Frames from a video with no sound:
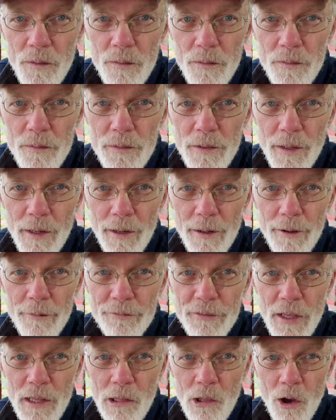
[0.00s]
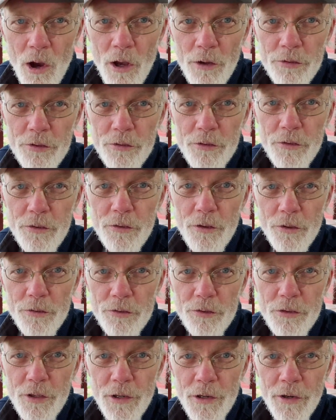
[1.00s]
Yeah, if they lost the
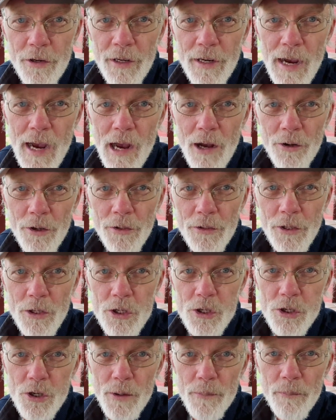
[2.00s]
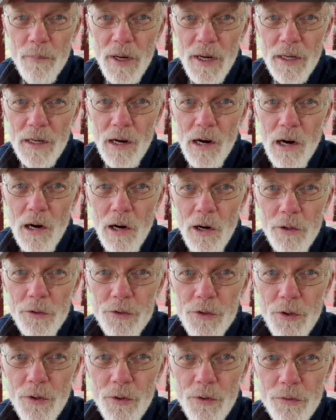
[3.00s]
steering, how did the ship make a hard
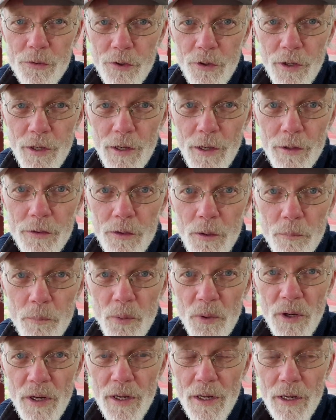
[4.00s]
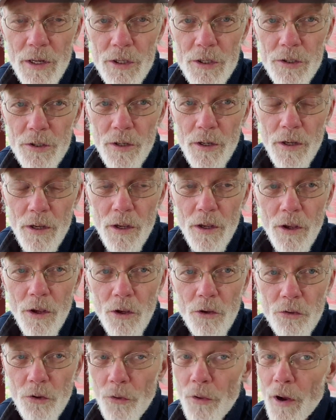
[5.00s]
turn to hit the bridge?
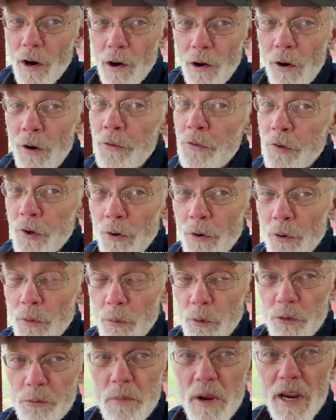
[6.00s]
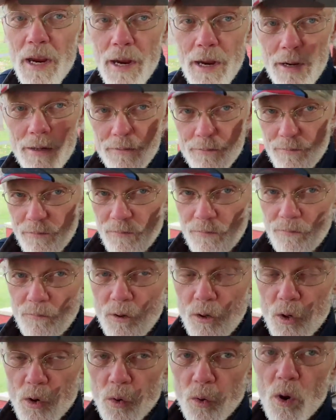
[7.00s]
So the hard turn was made
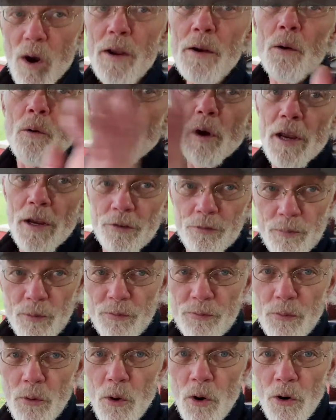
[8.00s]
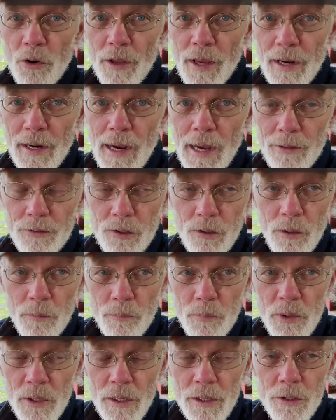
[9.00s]
quite a ways before they got to the
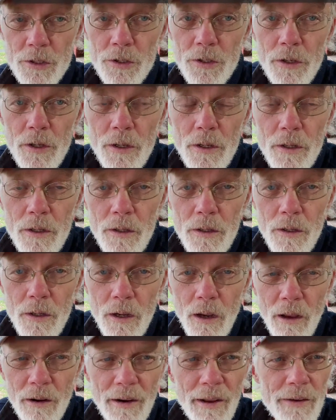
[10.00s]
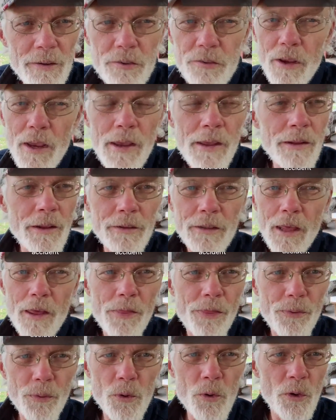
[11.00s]
bridge. And they say that they
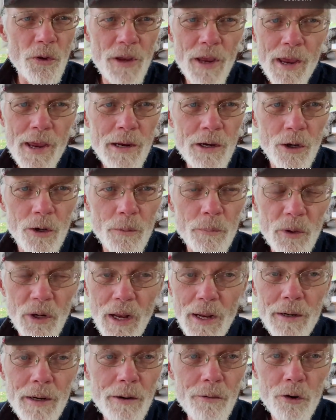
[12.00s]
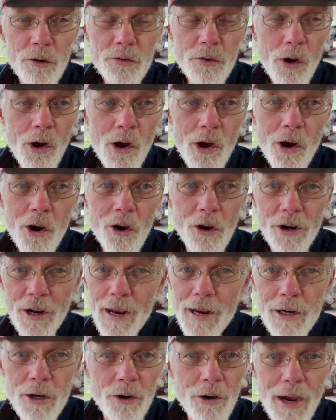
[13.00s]
threw the anchor, but I never saw an
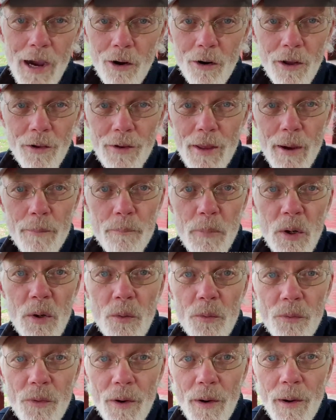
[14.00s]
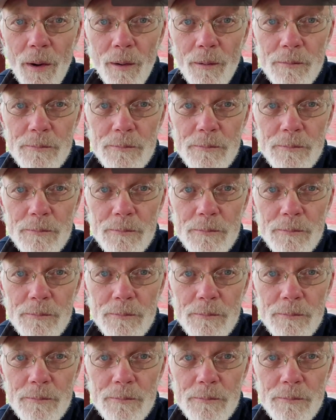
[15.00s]
anchor out on that boat there.